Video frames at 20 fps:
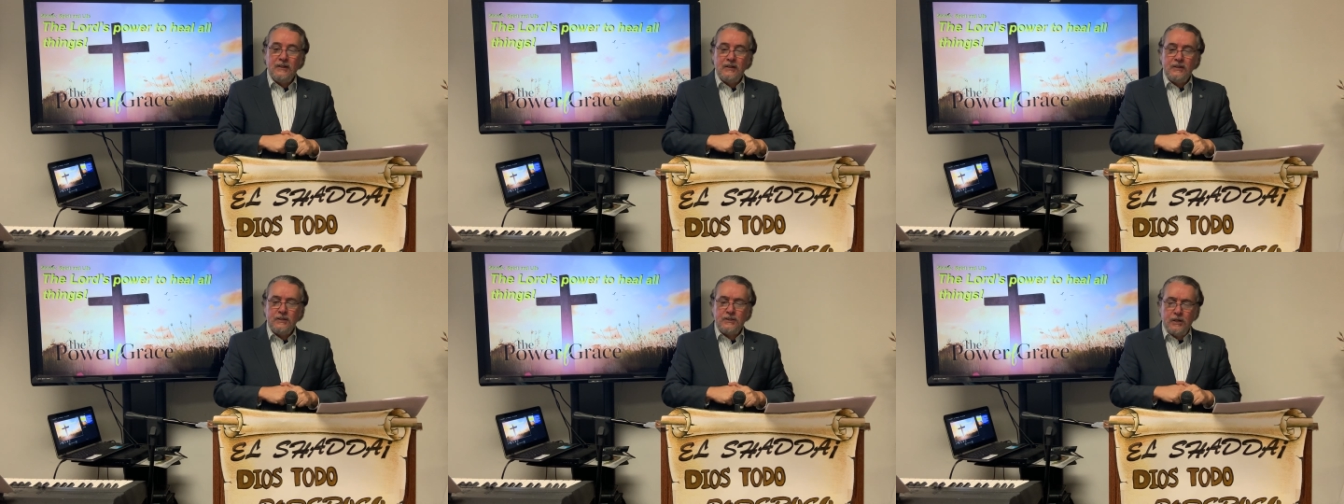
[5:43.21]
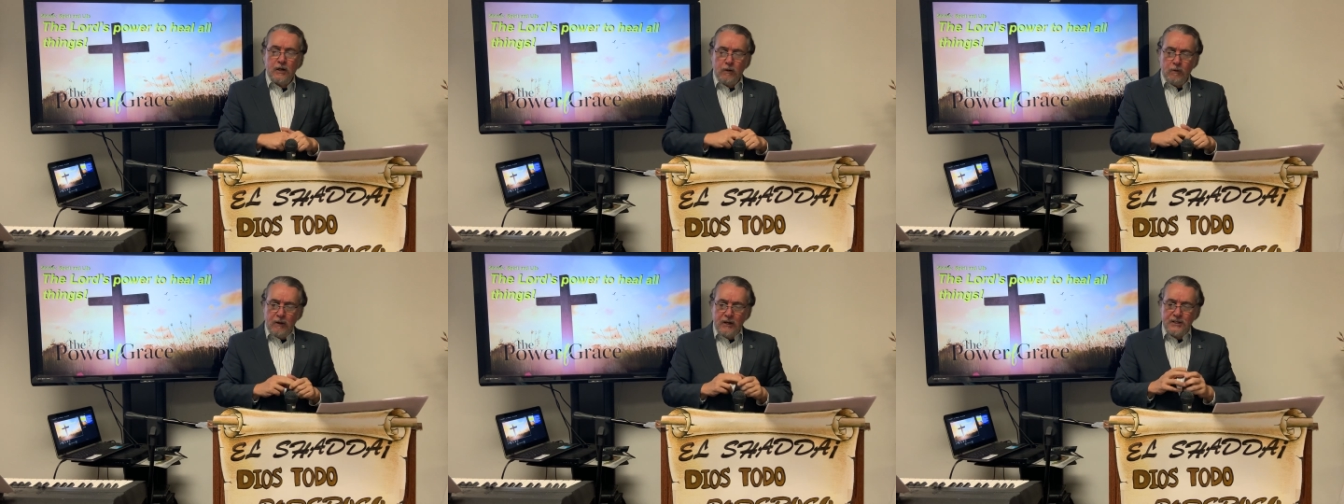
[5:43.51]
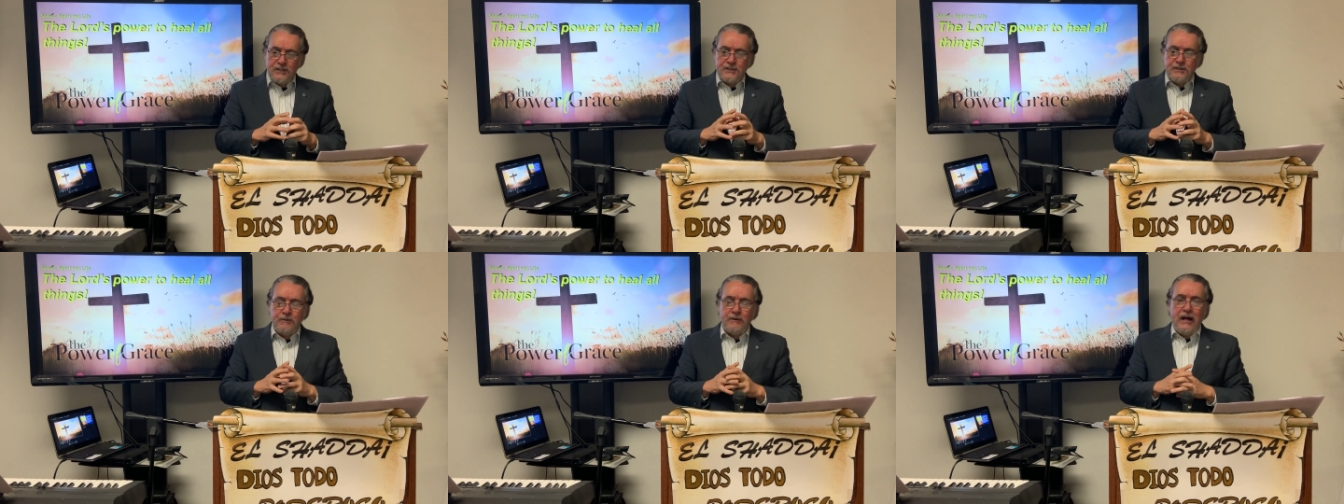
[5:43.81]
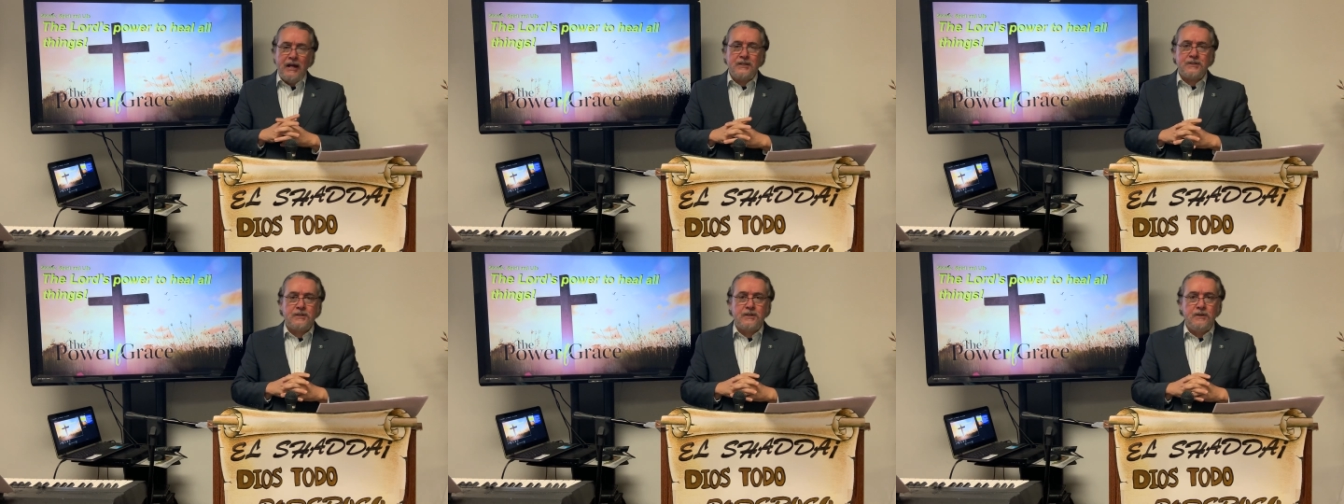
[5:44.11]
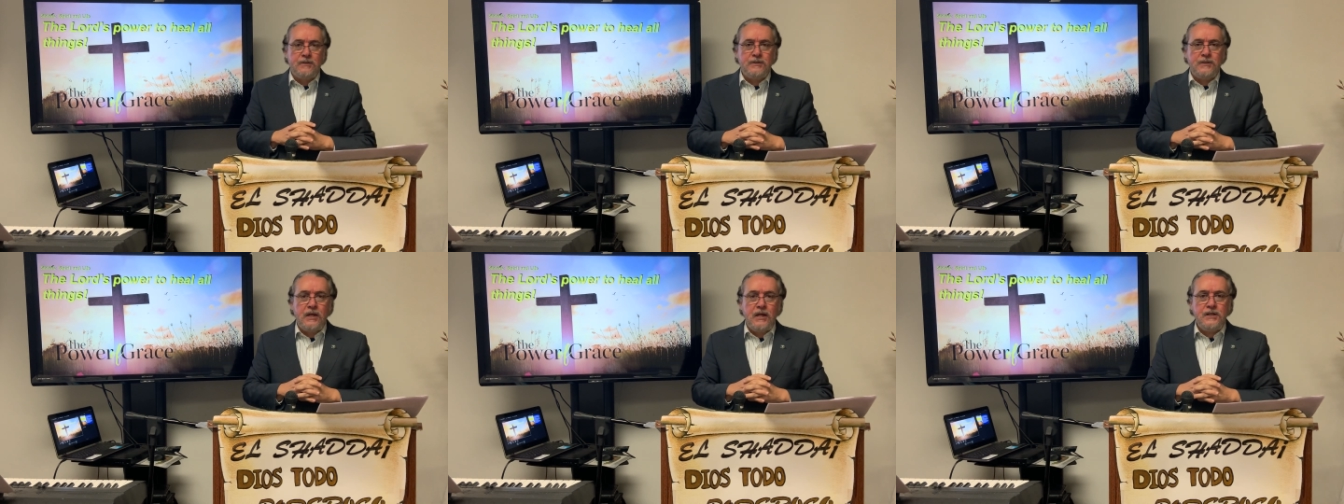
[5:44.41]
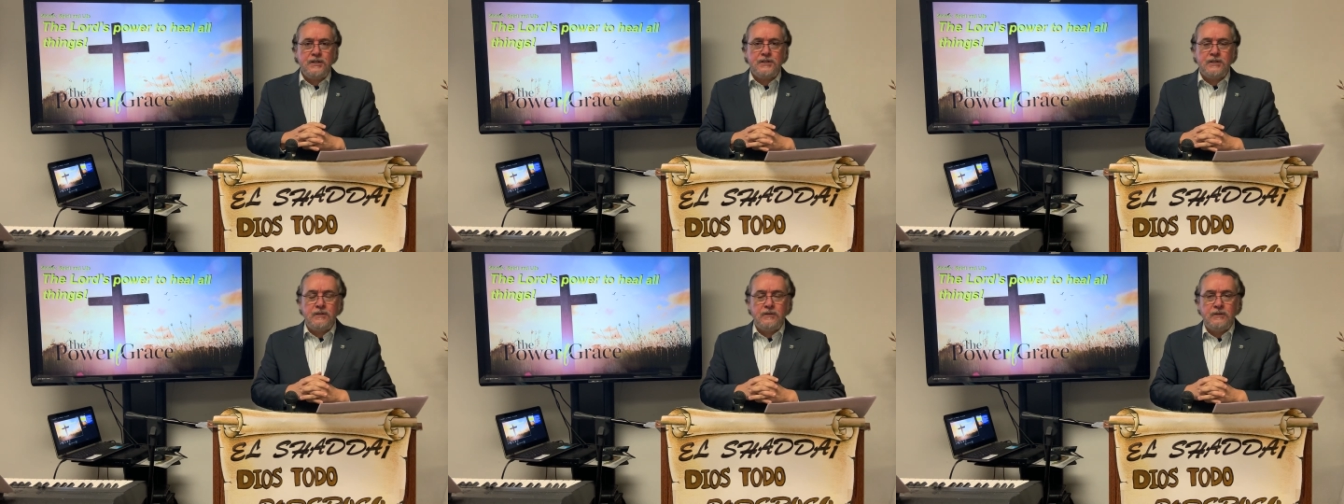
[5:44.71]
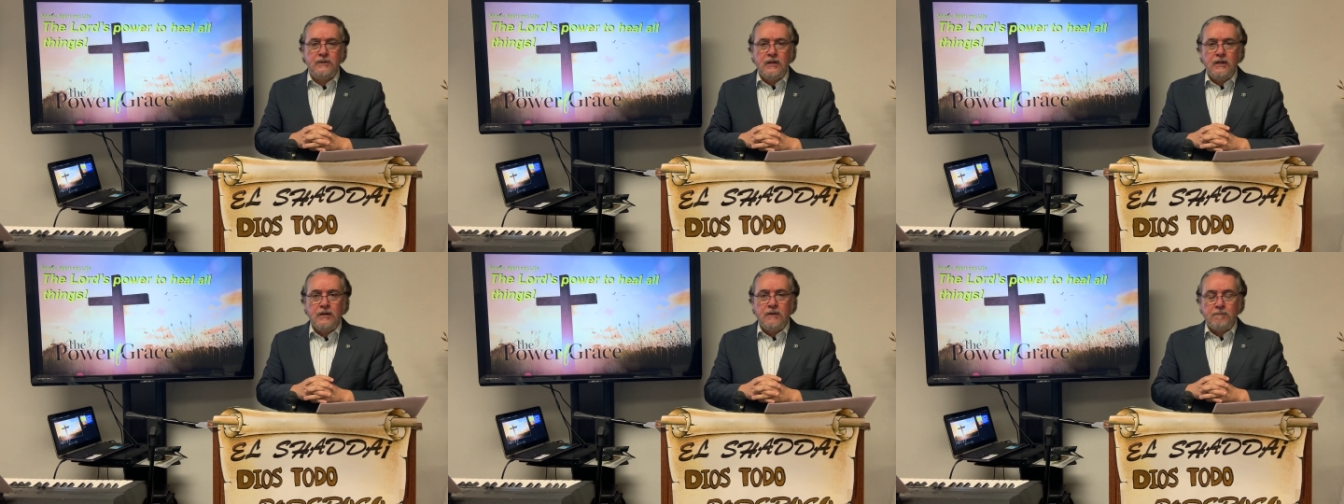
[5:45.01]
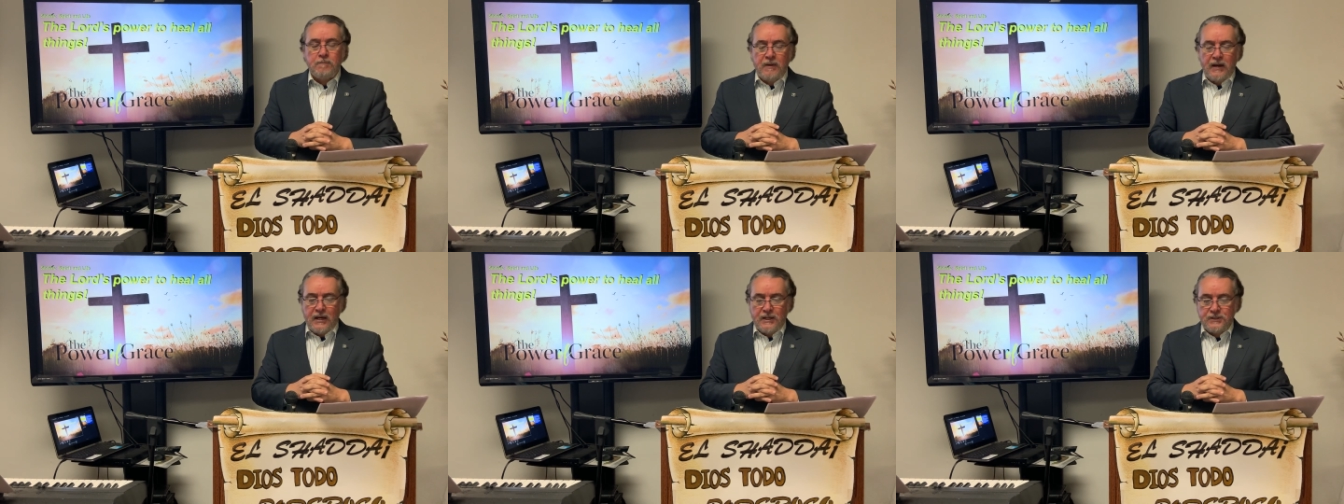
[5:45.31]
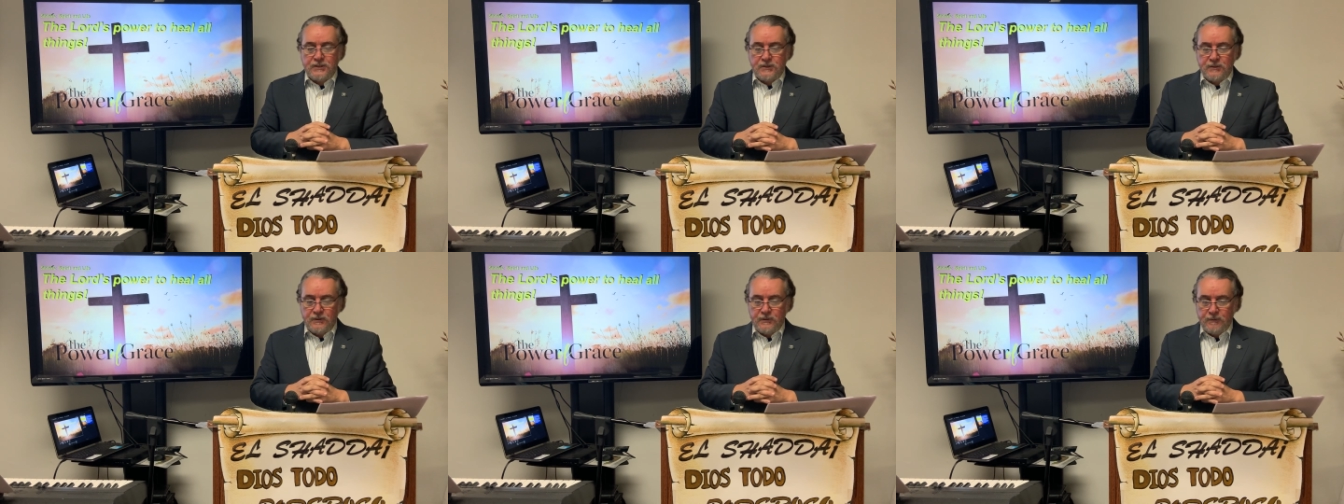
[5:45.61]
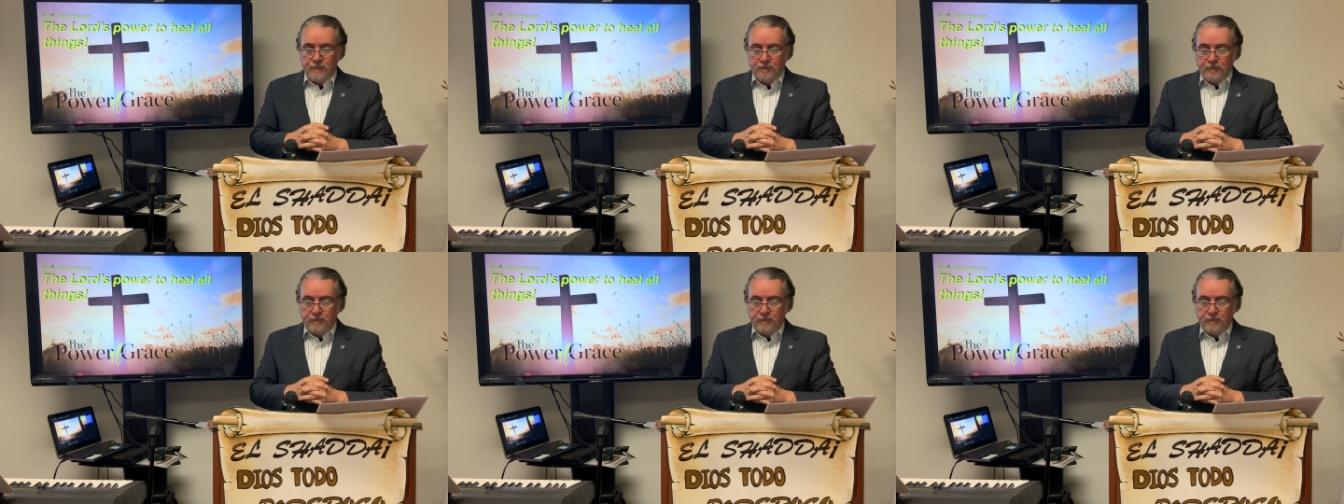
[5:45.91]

So where's the right condition, Pastor?